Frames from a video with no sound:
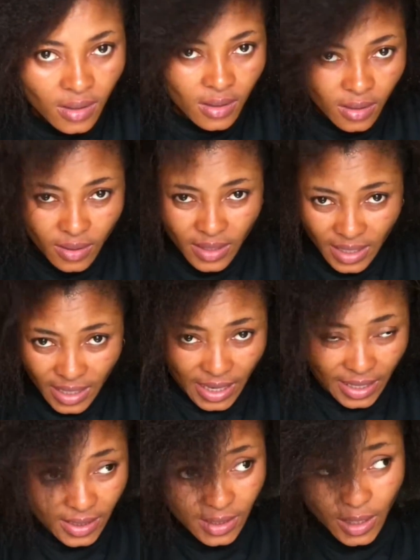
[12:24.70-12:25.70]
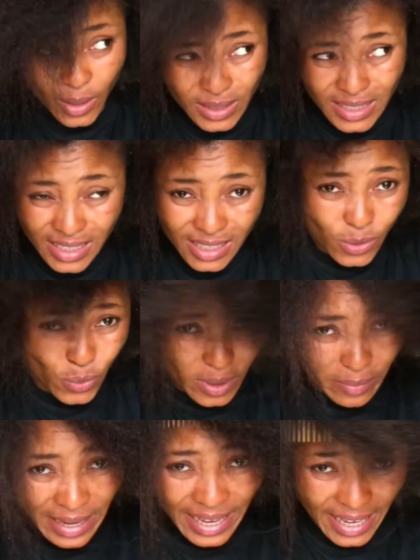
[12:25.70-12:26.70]
Okay guys, so this is what
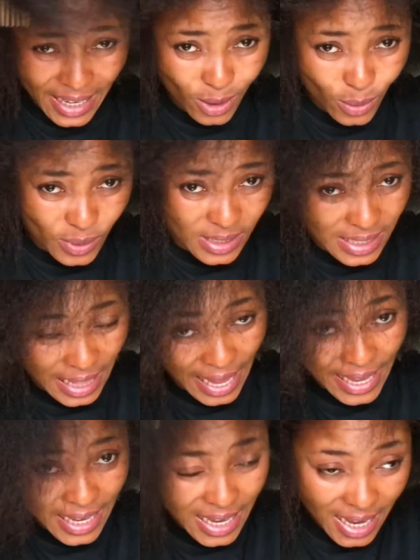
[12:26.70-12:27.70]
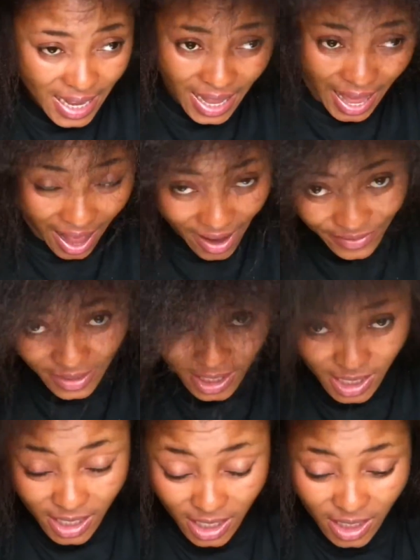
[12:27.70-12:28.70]
my hair looks like
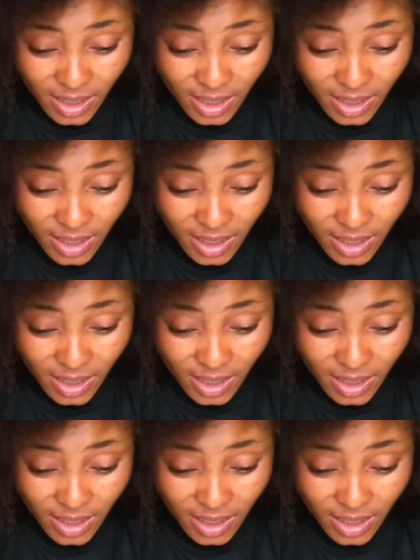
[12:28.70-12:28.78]
after